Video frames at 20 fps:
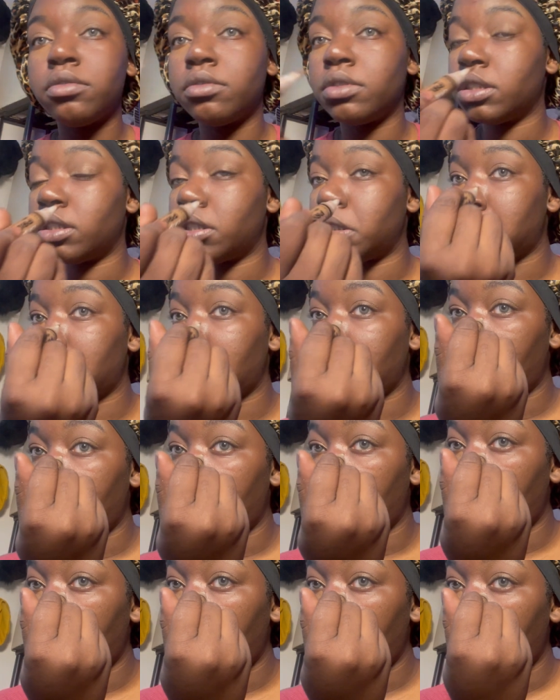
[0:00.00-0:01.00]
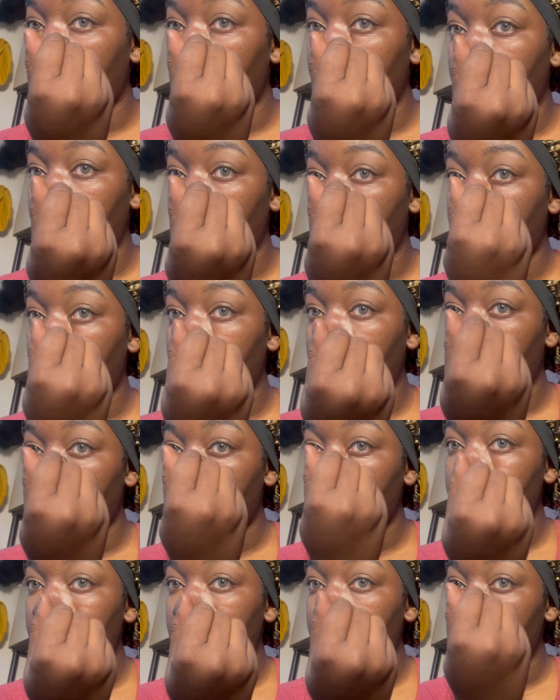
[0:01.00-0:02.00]
Honestly.
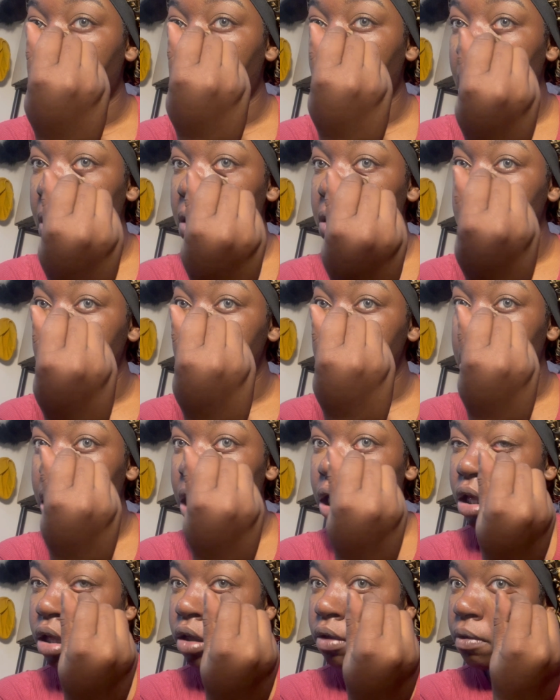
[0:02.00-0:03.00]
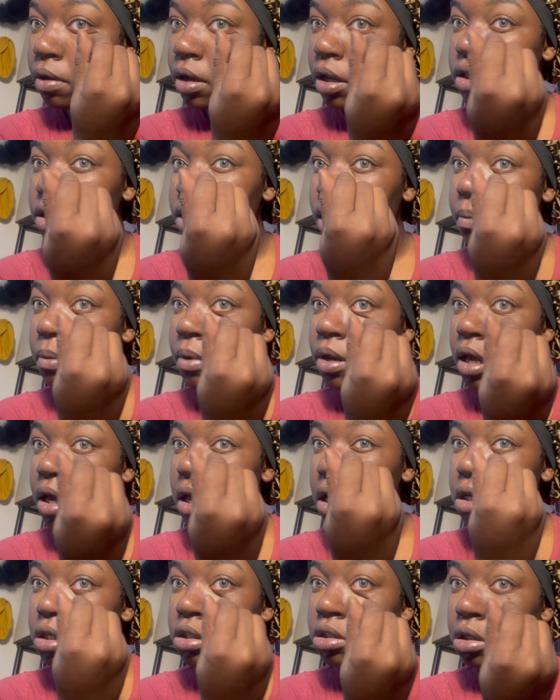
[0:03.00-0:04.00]
It's just not giving that type of
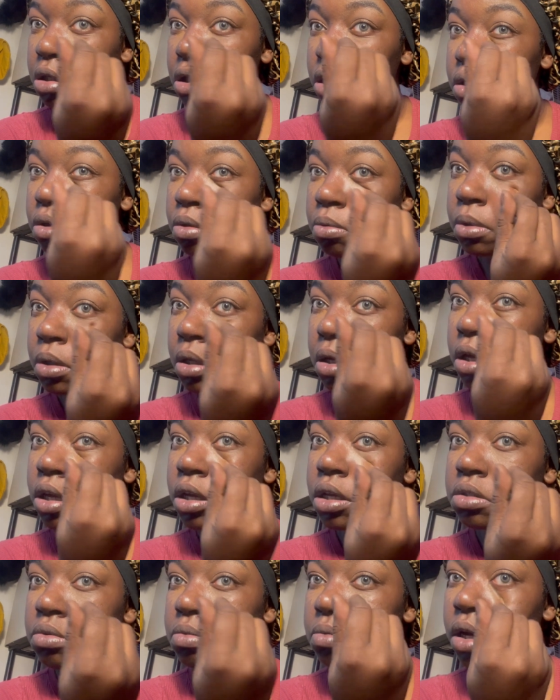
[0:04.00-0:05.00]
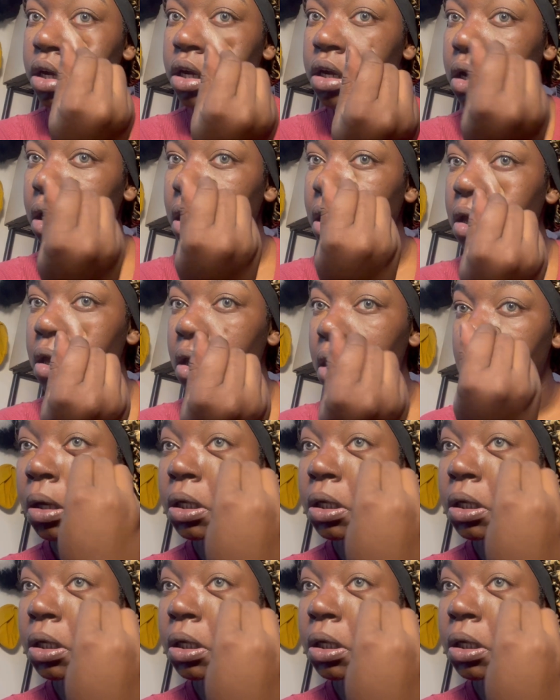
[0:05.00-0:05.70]
day. It's gloomy, it's raining.